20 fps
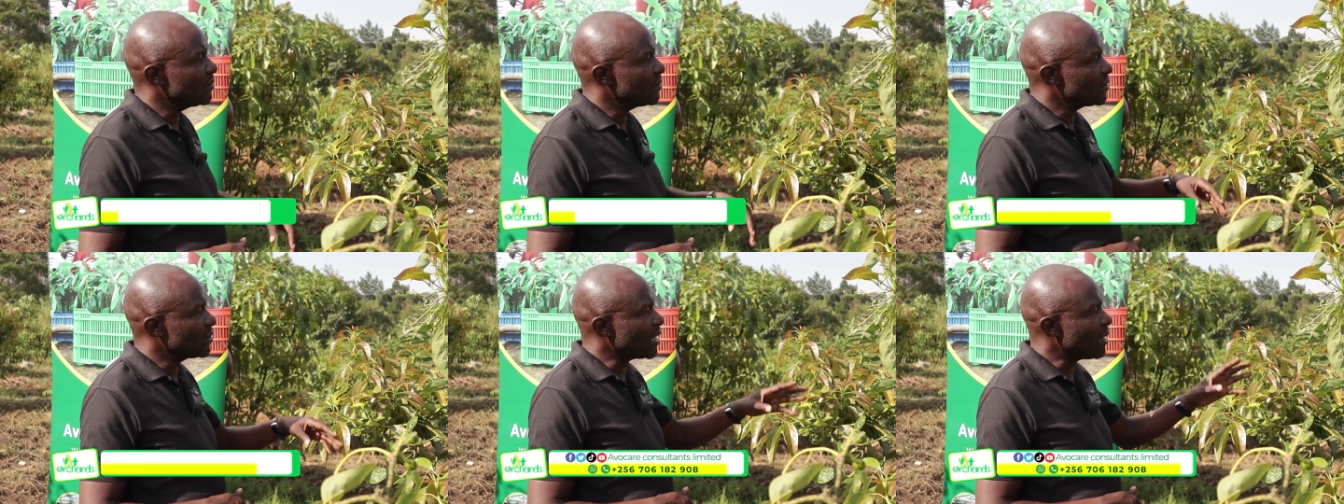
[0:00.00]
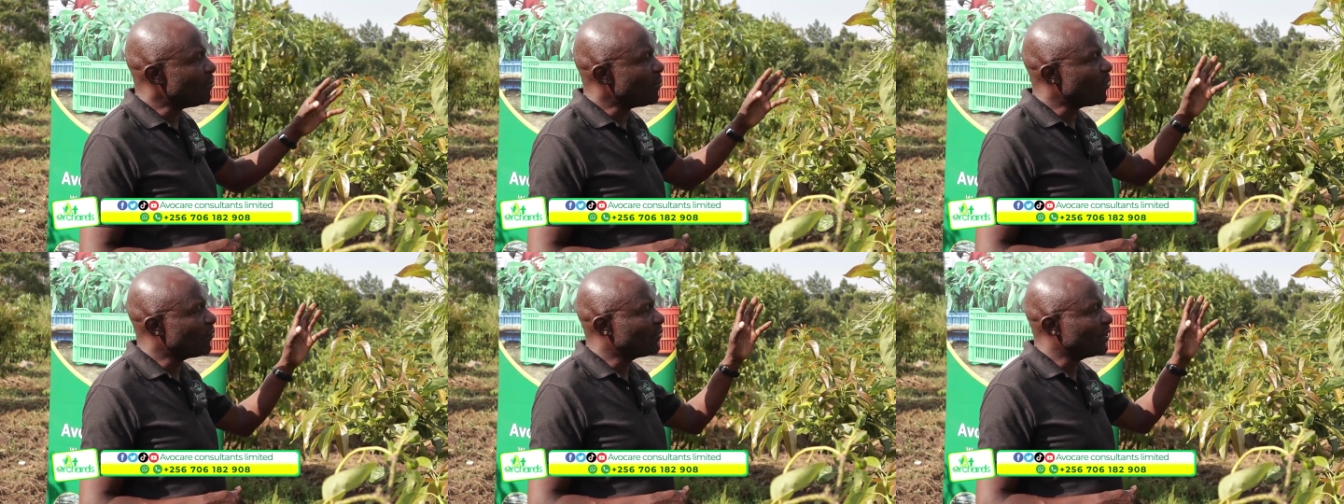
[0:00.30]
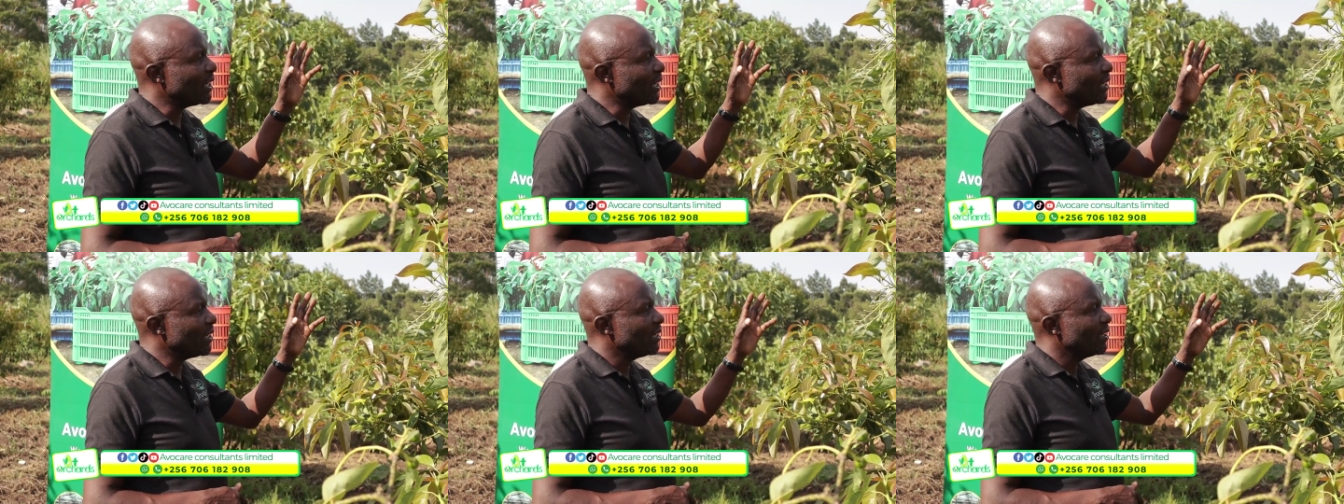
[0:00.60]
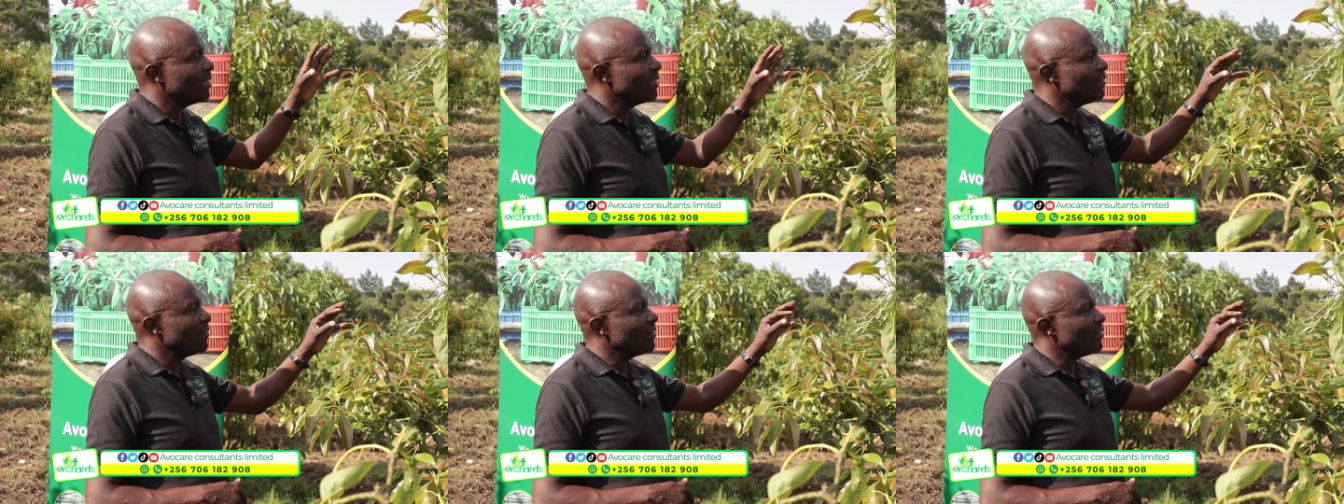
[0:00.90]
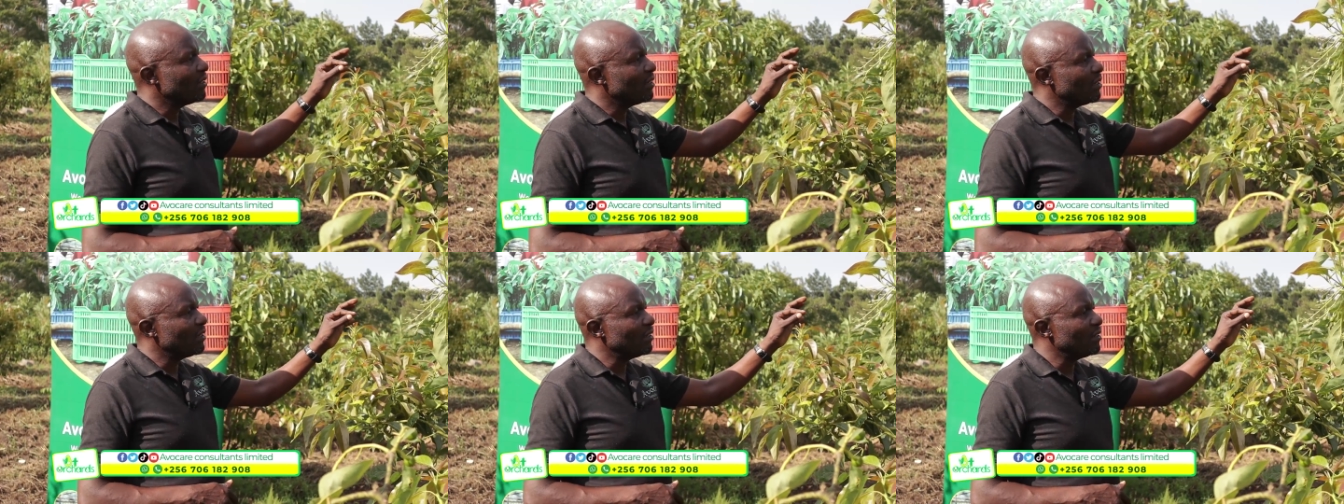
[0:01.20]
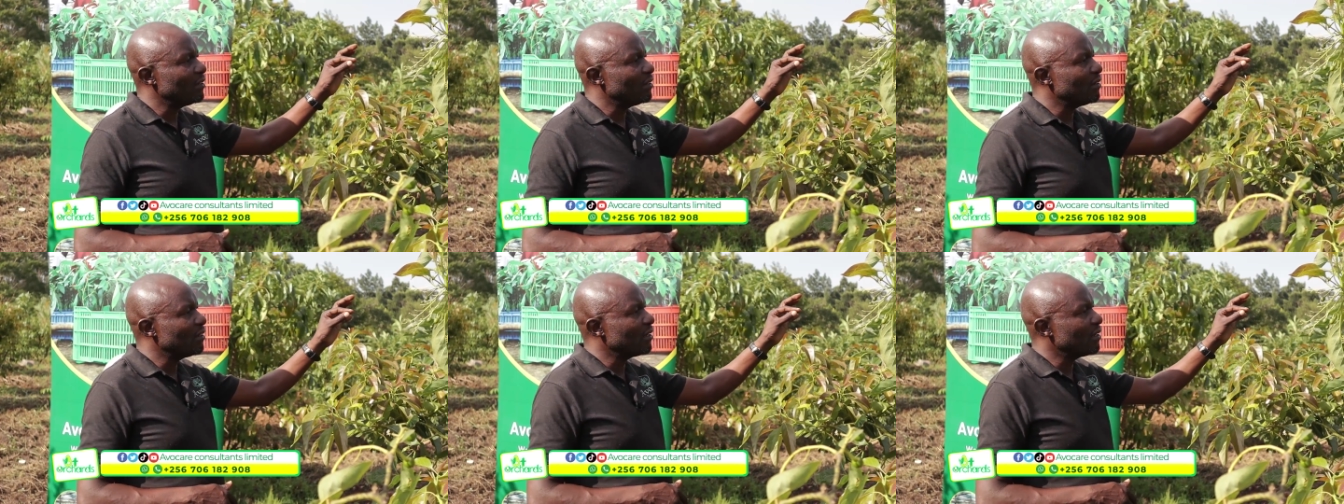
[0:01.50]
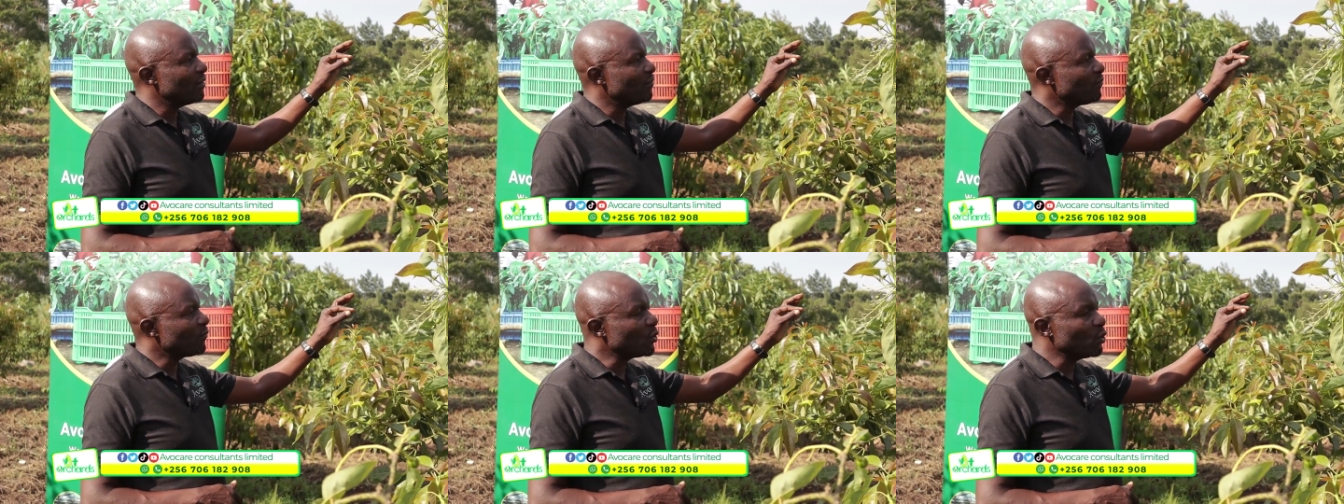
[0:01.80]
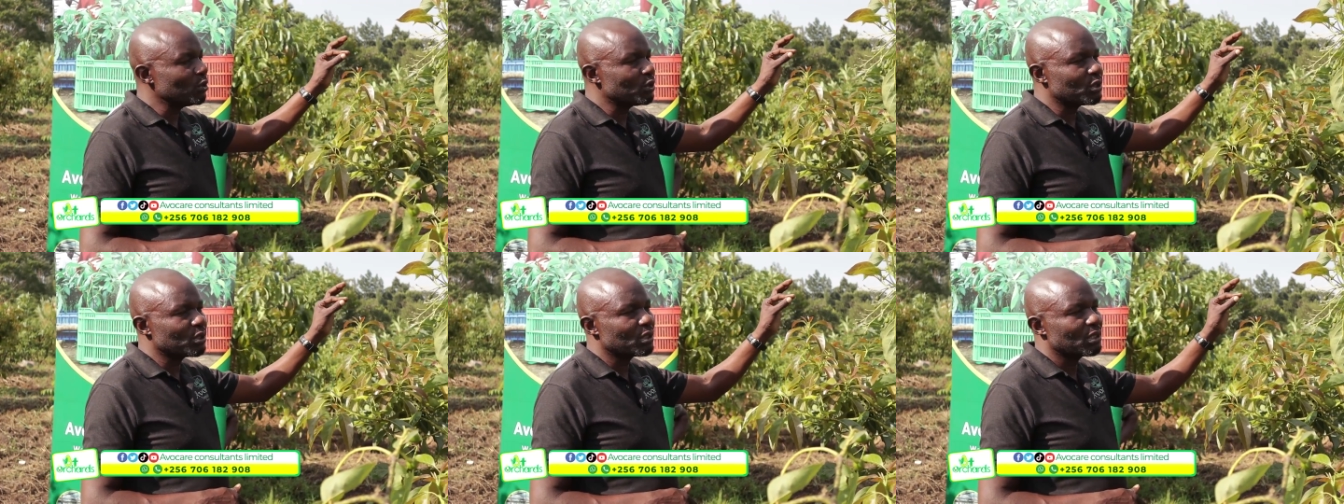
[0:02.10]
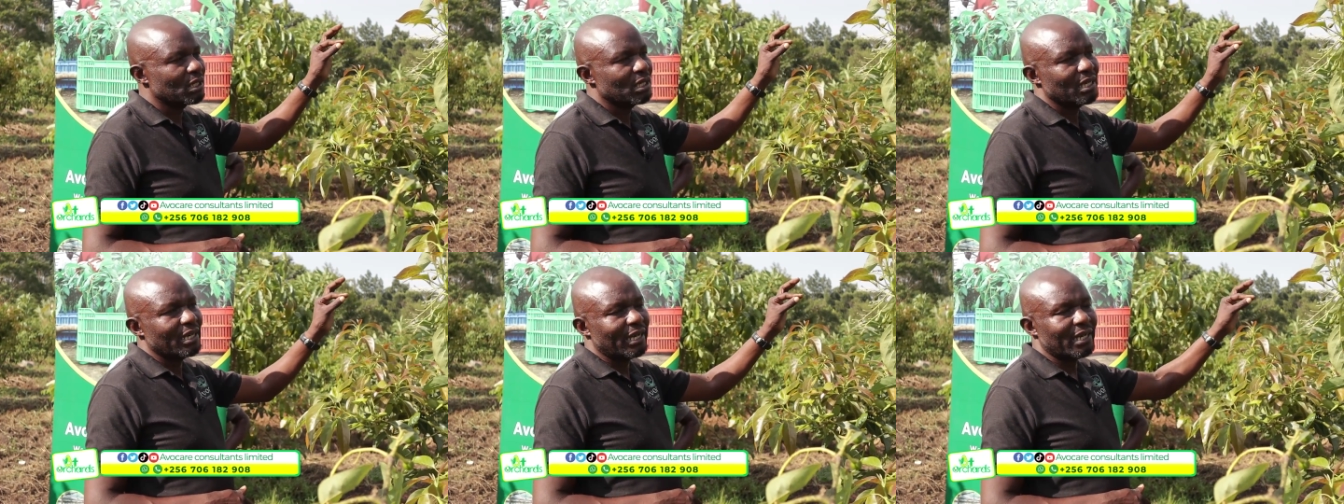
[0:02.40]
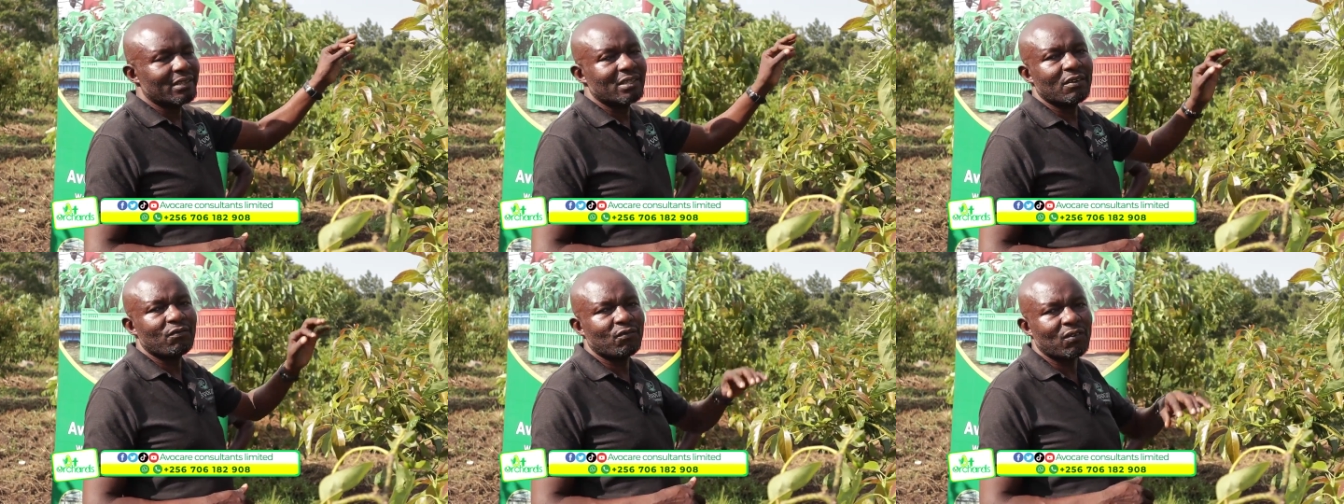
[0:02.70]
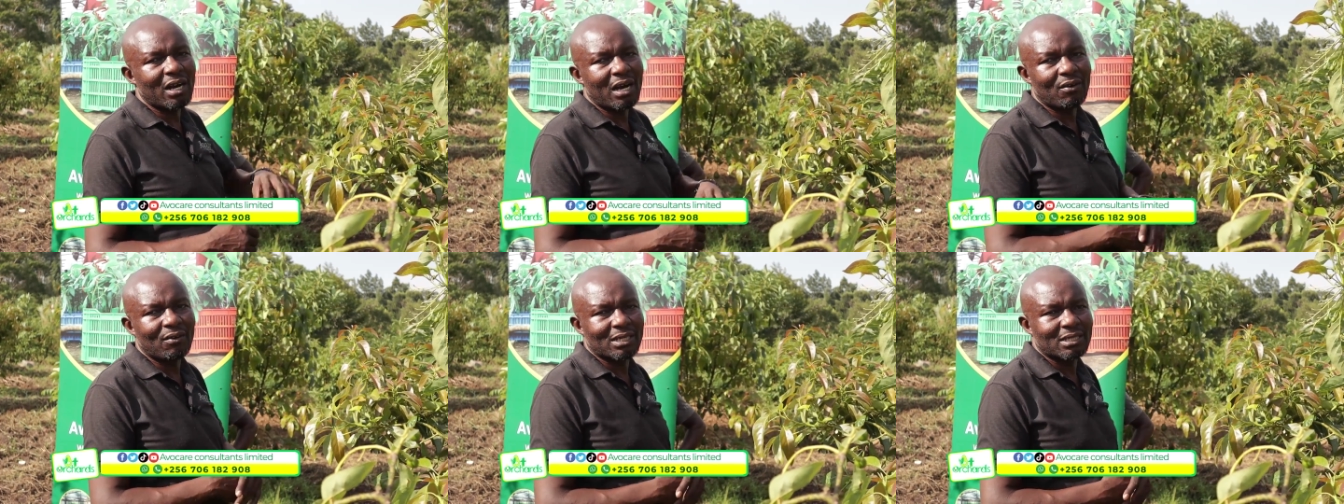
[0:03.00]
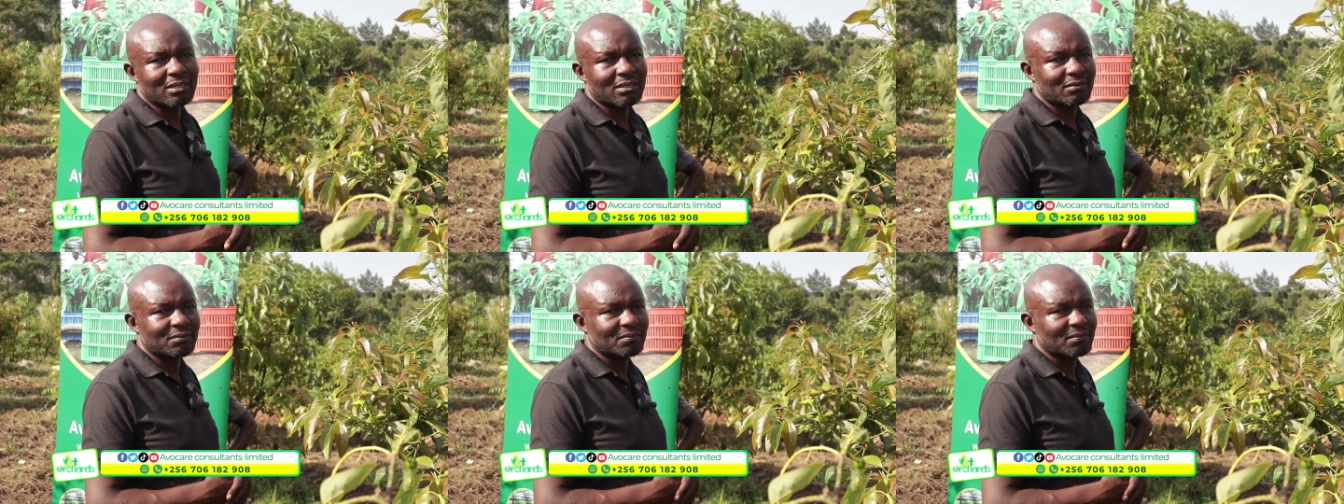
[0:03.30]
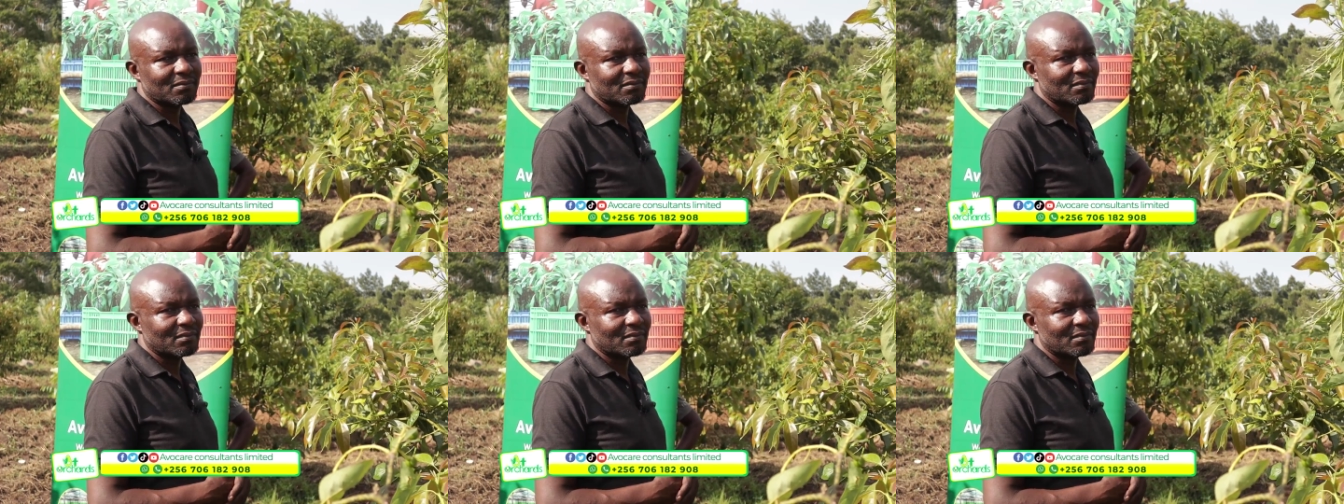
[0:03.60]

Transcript: some of the fruits and the flowers.